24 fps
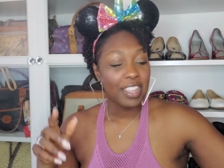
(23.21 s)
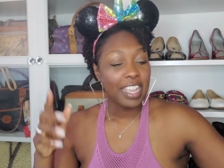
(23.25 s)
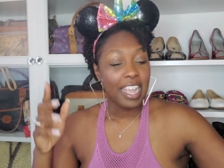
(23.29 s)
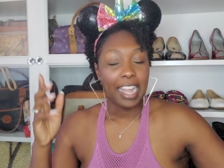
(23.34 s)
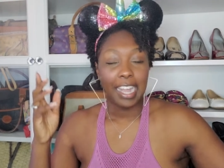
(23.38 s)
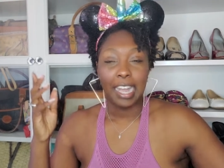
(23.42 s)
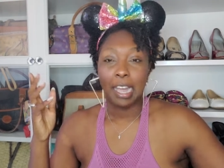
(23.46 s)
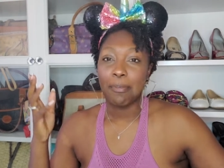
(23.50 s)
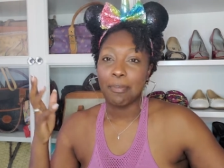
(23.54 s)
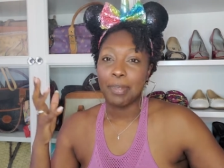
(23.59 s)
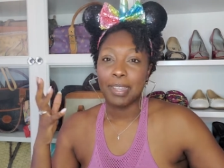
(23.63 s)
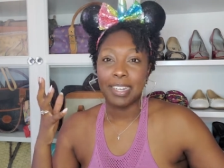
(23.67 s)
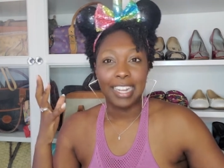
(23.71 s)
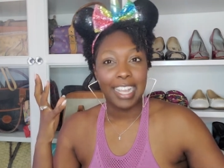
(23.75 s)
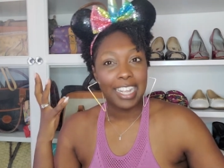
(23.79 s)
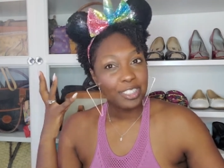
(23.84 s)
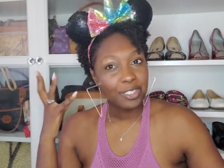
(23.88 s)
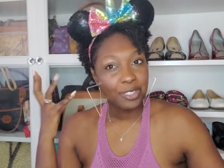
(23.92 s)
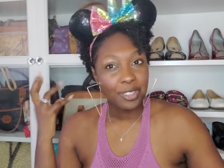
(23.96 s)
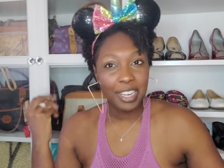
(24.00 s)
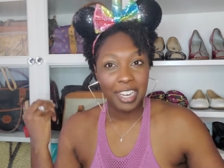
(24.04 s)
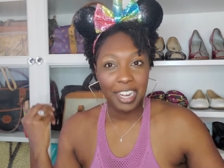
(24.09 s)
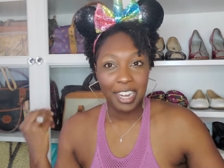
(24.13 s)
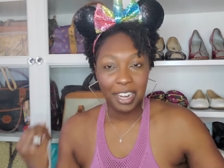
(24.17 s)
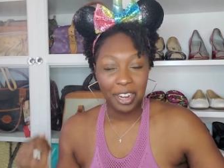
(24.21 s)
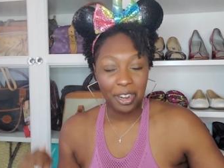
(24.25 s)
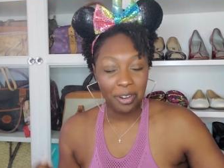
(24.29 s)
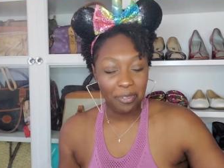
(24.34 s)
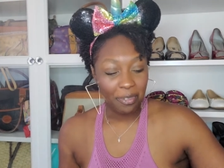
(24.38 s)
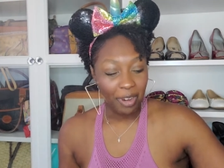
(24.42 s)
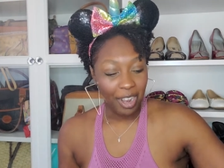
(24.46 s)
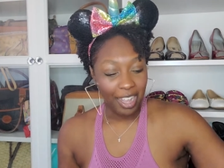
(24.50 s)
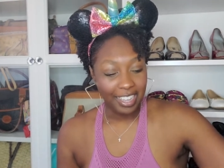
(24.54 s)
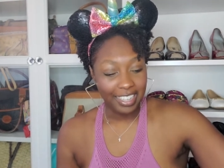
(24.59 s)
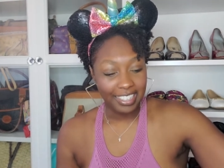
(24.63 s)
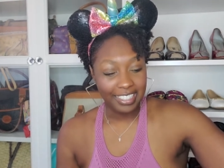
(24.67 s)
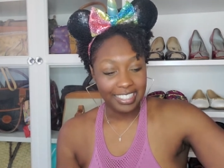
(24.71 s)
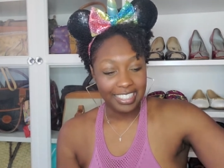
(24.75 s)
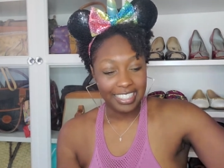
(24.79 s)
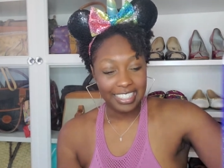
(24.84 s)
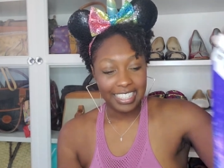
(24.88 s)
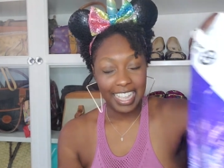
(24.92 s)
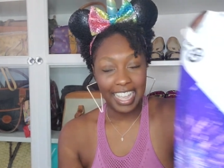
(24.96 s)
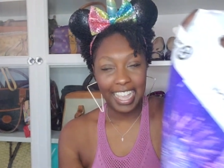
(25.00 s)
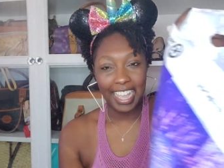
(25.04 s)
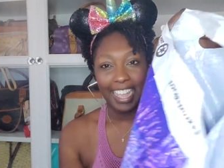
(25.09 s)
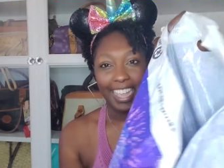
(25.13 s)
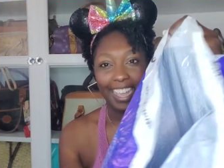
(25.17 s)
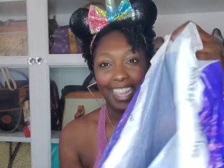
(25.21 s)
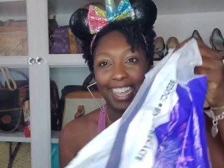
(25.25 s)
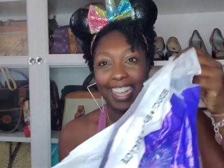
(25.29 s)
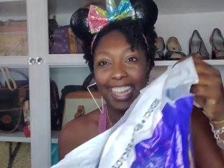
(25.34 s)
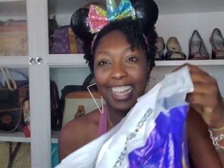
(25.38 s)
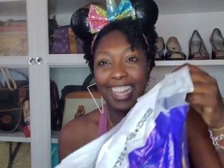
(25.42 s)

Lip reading: I got my natural hair I'm rocking today.